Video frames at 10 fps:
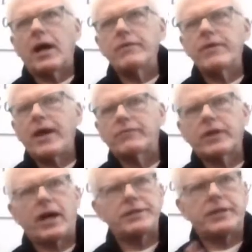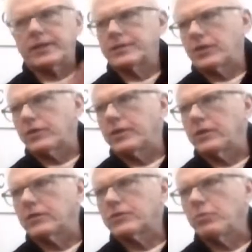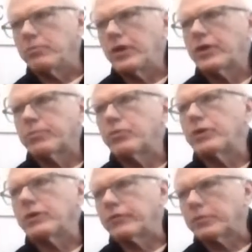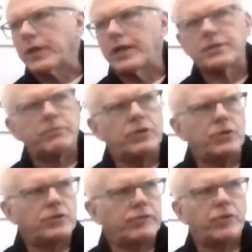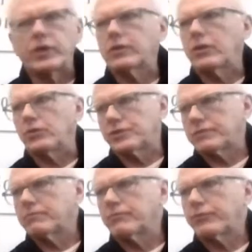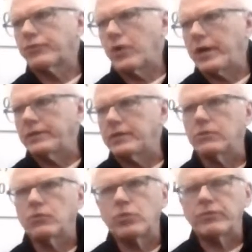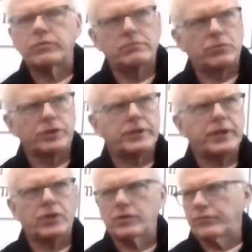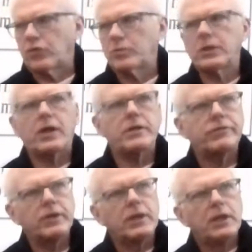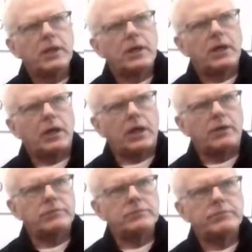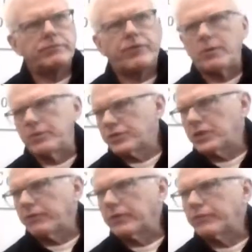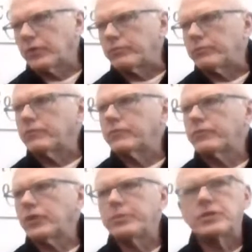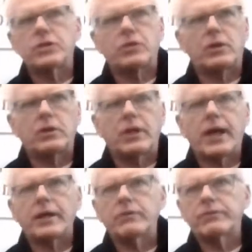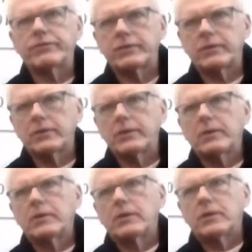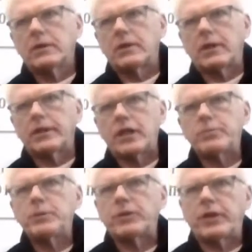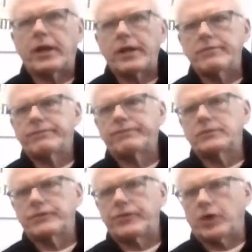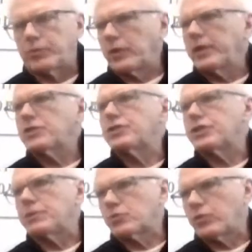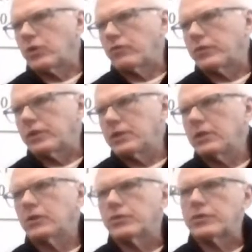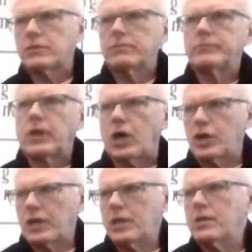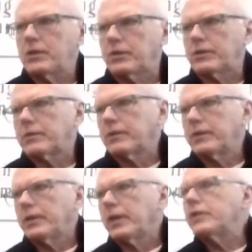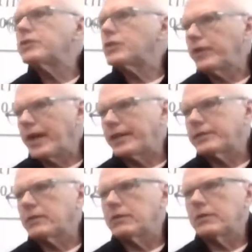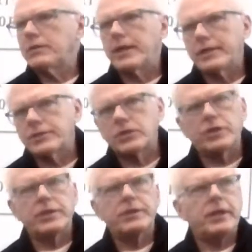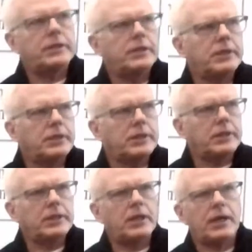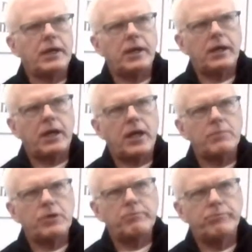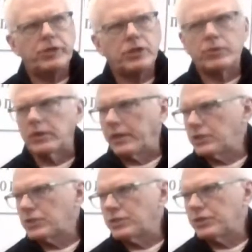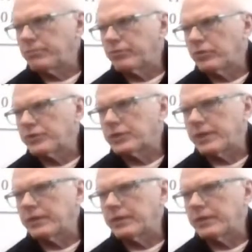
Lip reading: I have contacts that are here. So Meredith Freeland from Concept 2 is a very close friend, and we work together in former life. Fabio Selvig from Philippi. So a lot of people that I've developed relationships with over the years are here, and so that's good. And then I'm a big relationship person.